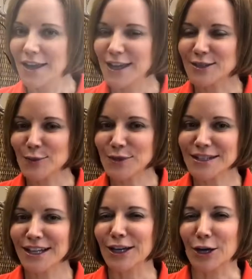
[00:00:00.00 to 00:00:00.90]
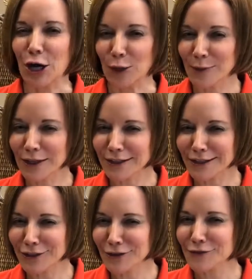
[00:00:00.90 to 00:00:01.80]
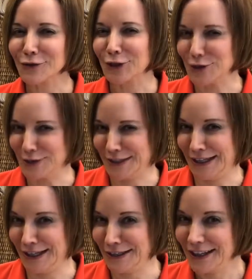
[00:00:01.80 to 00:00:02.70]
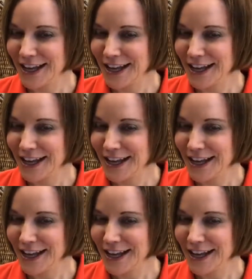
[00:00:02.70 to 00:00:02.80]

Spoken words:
It's almost like a carpet cleaner for your skin.